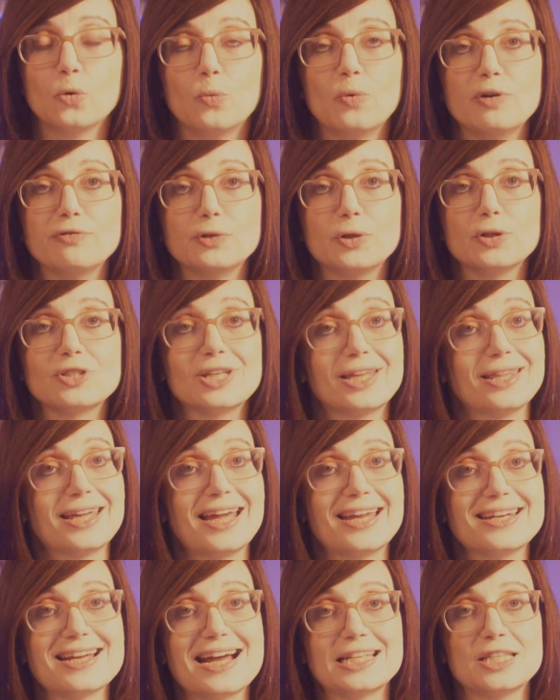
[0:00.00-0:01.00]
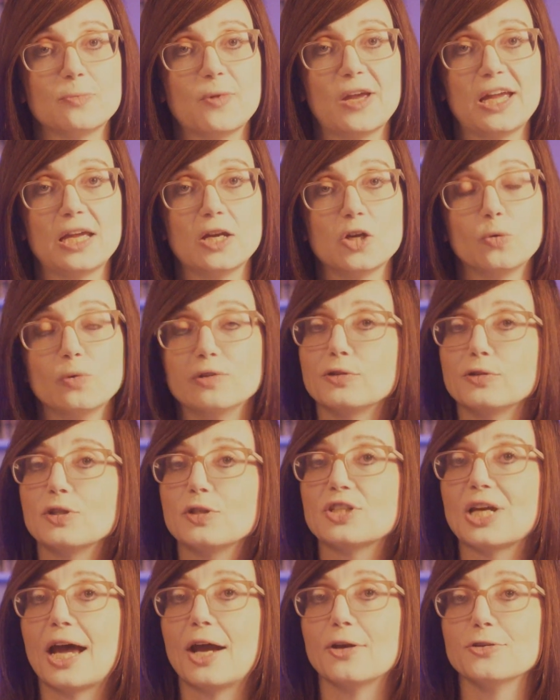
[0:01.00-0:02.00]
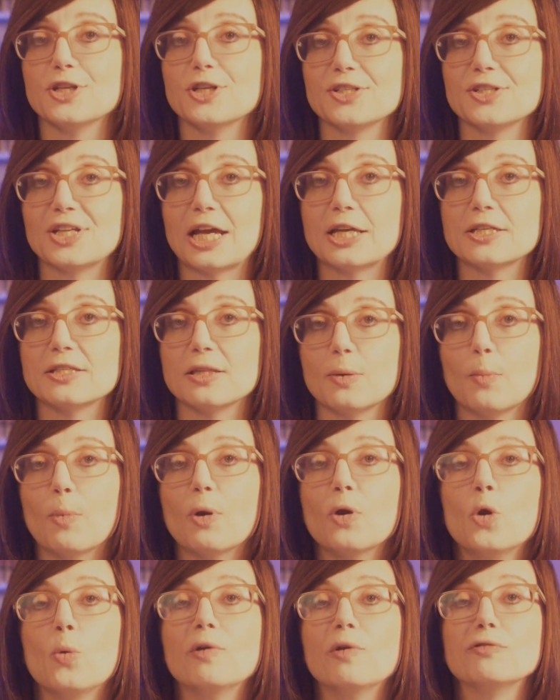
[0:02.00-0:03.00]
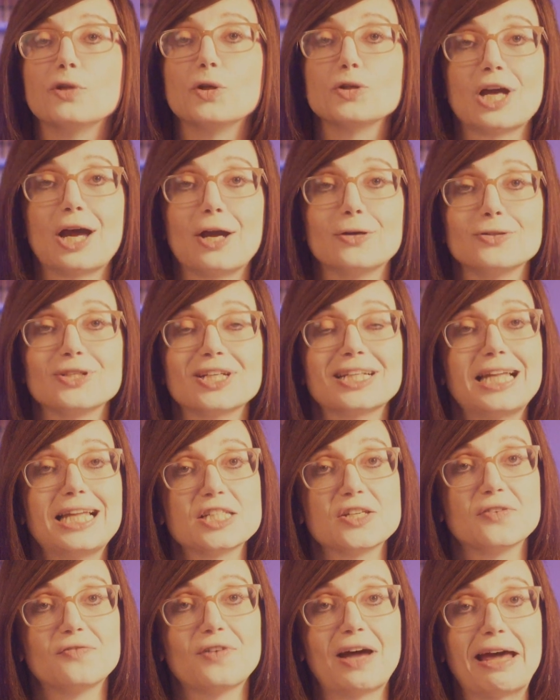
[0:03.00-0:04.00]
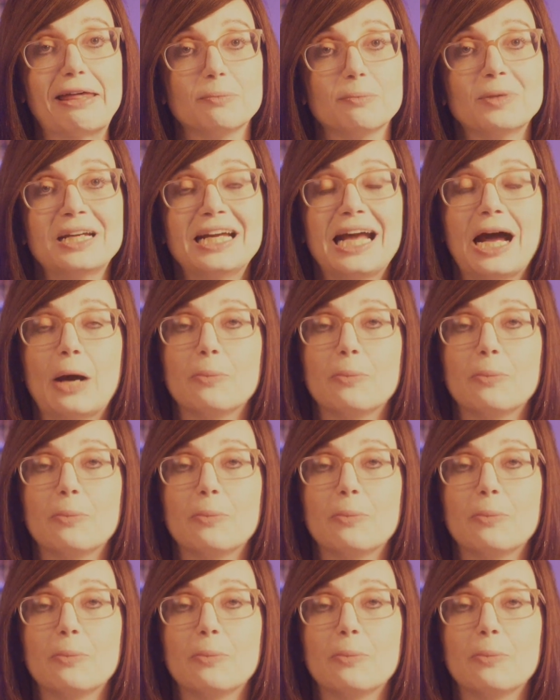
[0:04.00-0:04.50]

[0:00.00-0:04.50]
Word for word: We've looked at the anatomy, we've looked at how to assess them, we've looked at how to classify them,